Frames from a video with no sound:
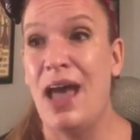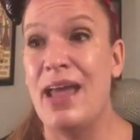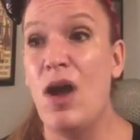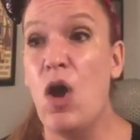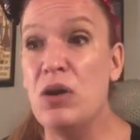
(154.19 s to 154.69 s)

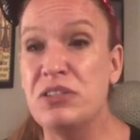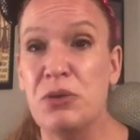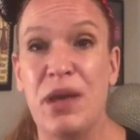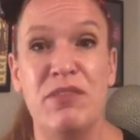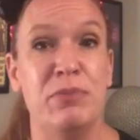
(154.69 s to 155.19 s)
I
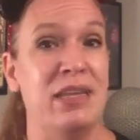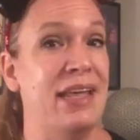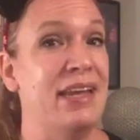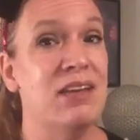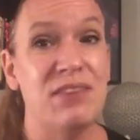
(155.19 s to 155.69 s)
also have
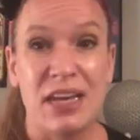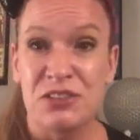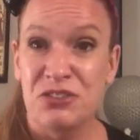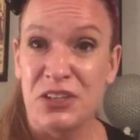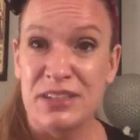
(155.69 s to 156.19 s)
plenty of
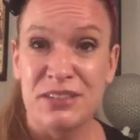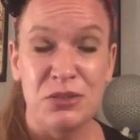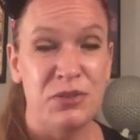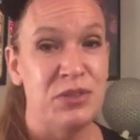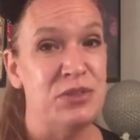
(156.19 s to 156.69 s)
extras,
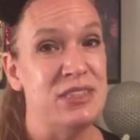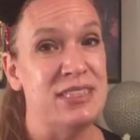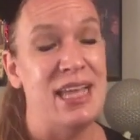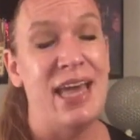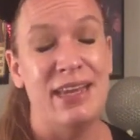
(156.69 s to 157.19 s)
so if there's
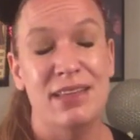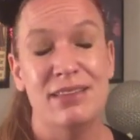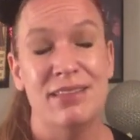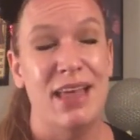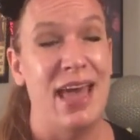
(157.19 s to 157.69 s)

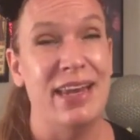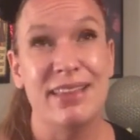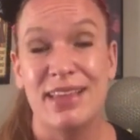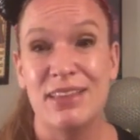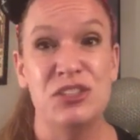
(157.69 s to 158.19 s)
any
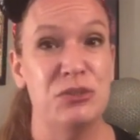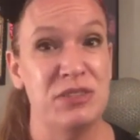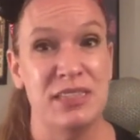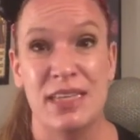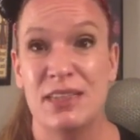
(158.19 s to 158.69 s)
anything that you
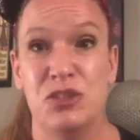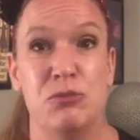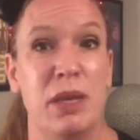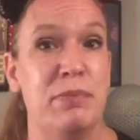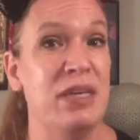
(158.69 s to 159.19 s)
see that you
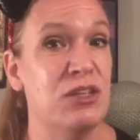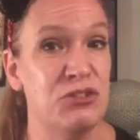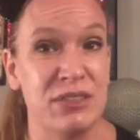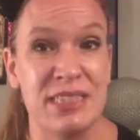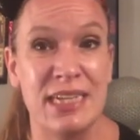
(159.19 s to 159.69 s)
might be
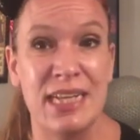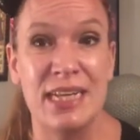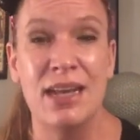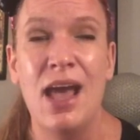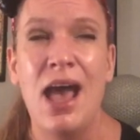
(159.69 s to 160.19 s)
interested
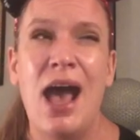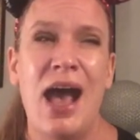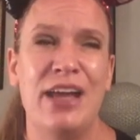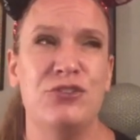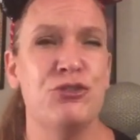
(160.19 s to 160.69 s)
in,
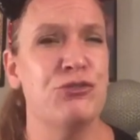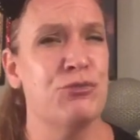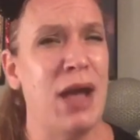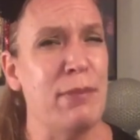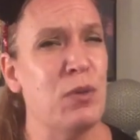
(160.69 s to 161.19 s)
I
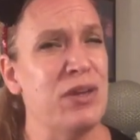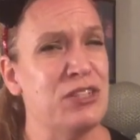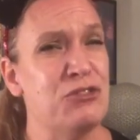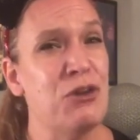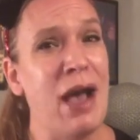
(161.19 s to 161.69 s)
I'm going
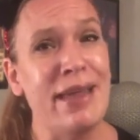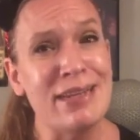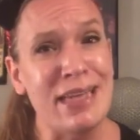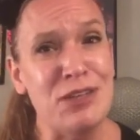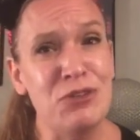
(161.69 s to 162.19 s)
to try to
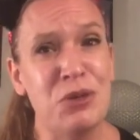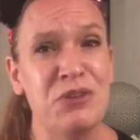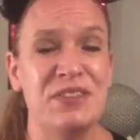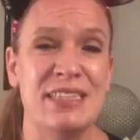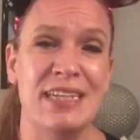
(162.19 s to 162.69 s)
let you know
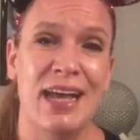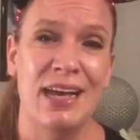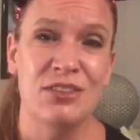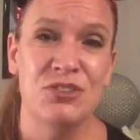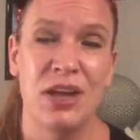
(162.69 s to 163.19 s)
if it's an
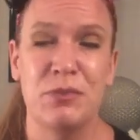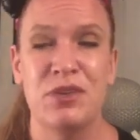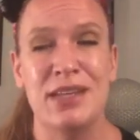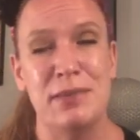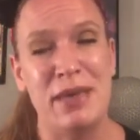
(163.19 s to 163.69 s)
extra. I'm
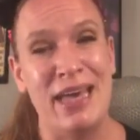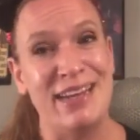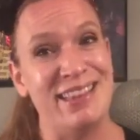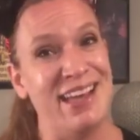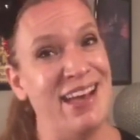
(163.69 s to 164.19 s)
really bad
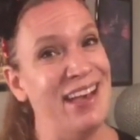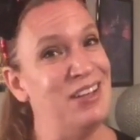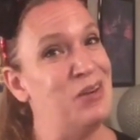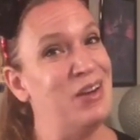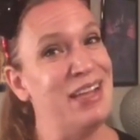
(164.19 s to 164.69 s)
at that. I
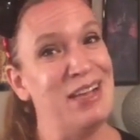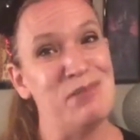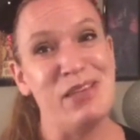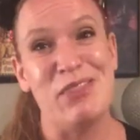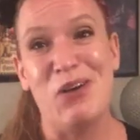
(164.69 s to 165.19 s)
know I
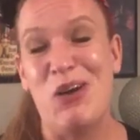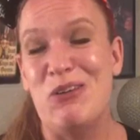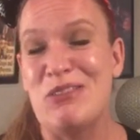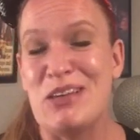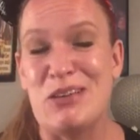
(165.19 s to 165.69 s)
am in the
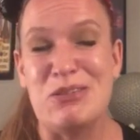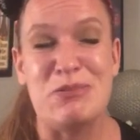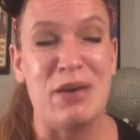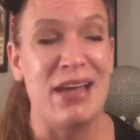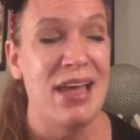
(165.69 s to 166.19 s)
haul videos,
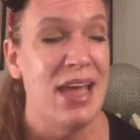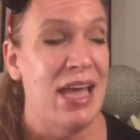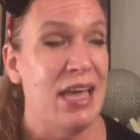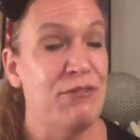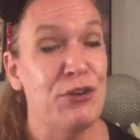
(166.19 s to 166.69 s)
but
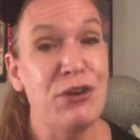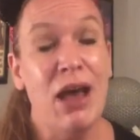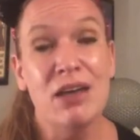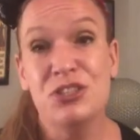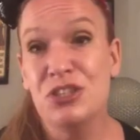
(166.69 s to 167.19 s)
if you're
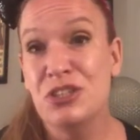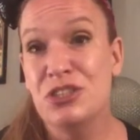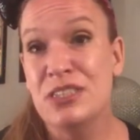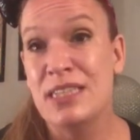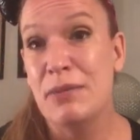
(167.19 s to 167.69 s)
not sure,
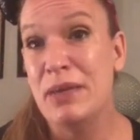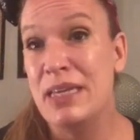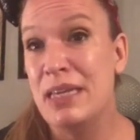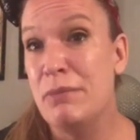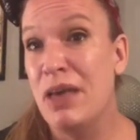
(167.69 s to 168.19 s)
just send me
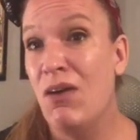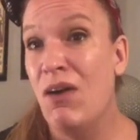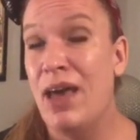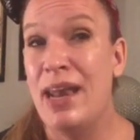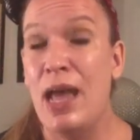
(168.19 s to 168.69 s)
an
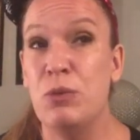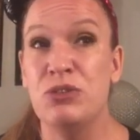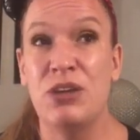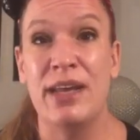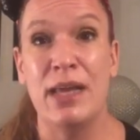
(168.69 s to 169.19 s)
email and I will
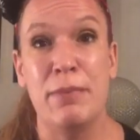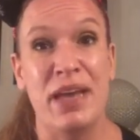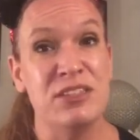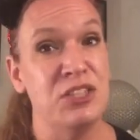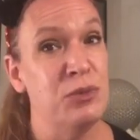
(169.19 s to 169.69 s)
try to get
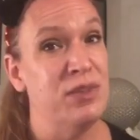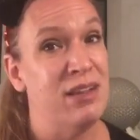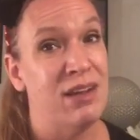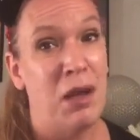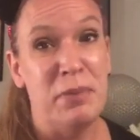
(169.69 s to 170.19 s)
back to you
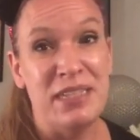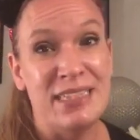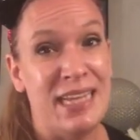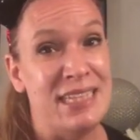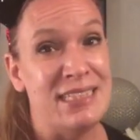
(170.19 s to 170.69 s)
within a couple of
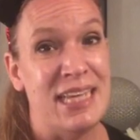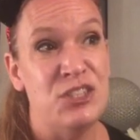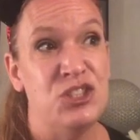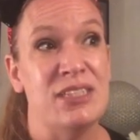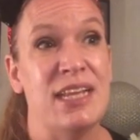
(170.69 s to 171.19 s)
days
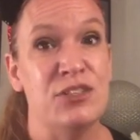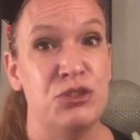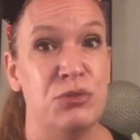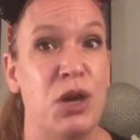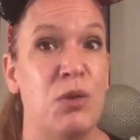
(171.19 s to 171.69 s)
and just let
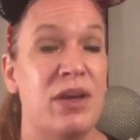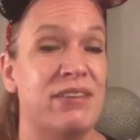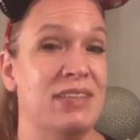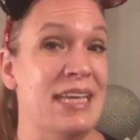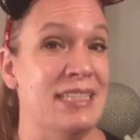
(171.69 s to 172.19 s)
you know,
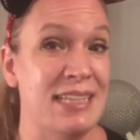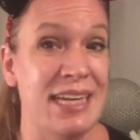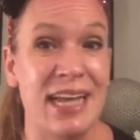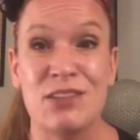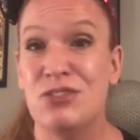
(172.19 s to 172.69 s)
if, is it
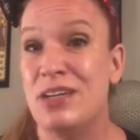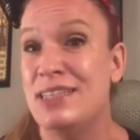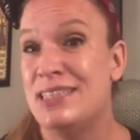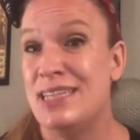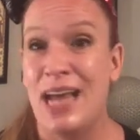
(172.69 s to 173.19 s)
an extra?
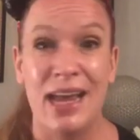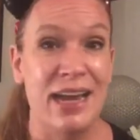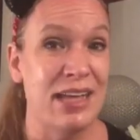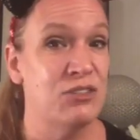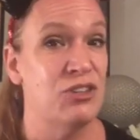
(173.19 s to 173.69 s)
Is it not an
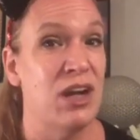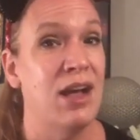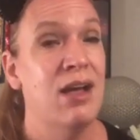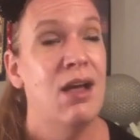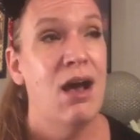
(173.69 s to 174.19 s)

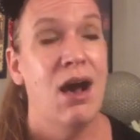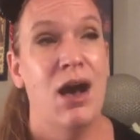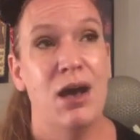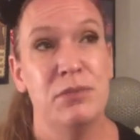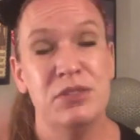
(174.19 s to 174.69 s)
extra?
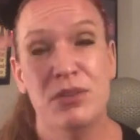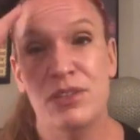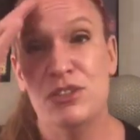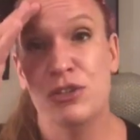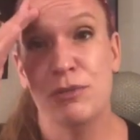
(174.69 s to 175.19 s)
Um, so
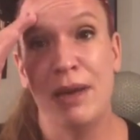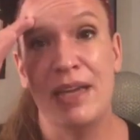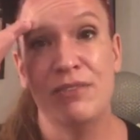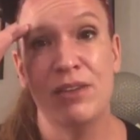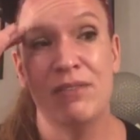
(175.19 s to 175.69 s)
that you're
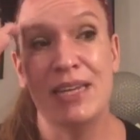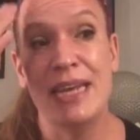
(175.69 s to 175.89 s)
mindful of it.